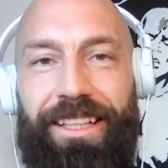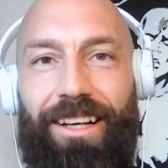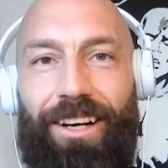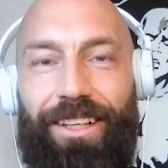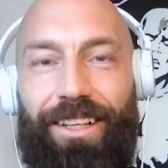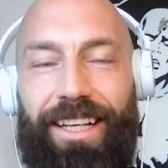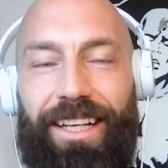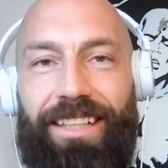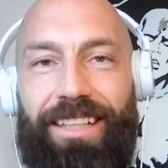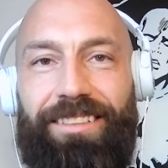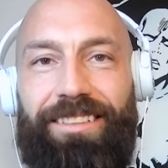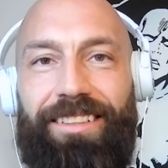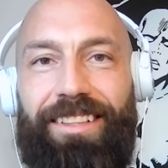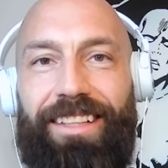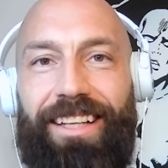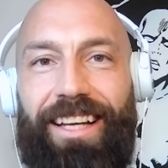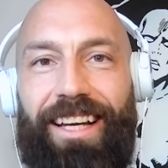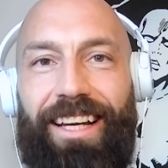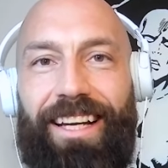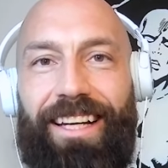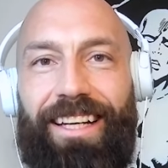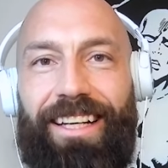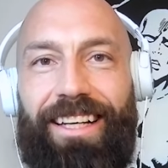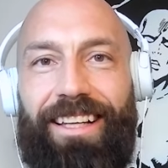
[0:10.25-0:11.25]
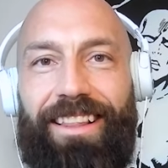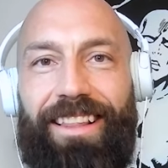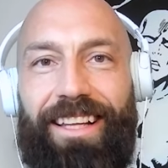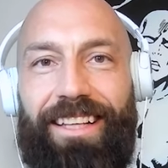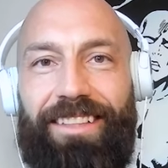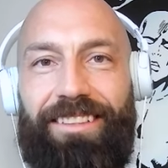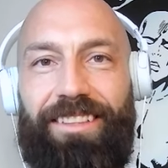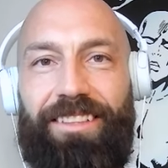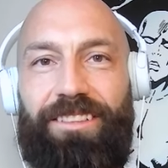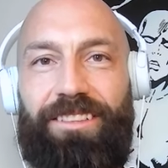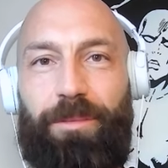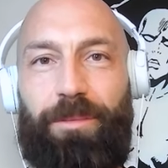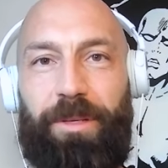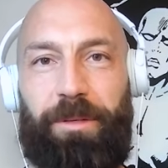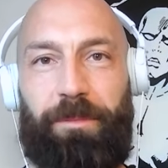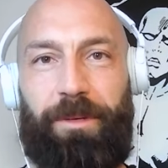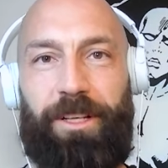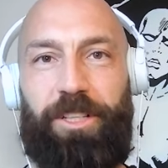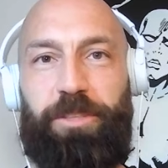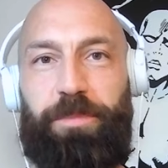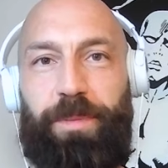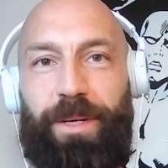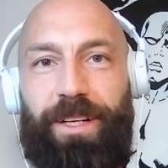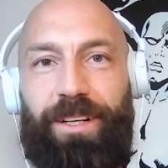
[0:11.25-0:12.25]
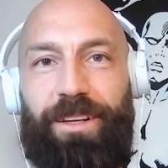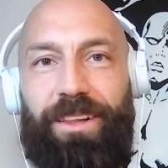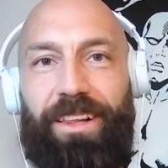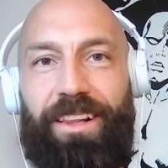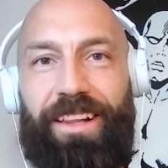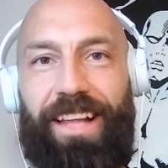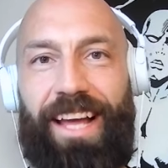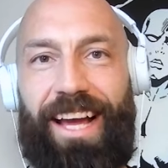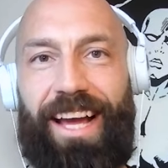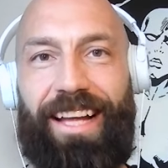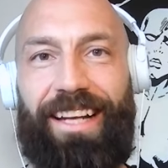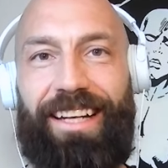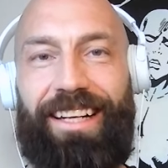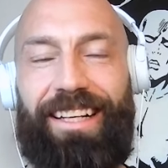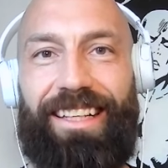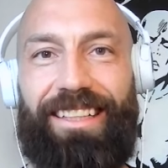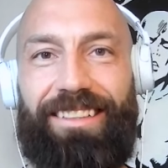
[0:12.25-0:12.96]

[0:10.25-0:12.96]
Our guest today thinks it's something much bigger than that,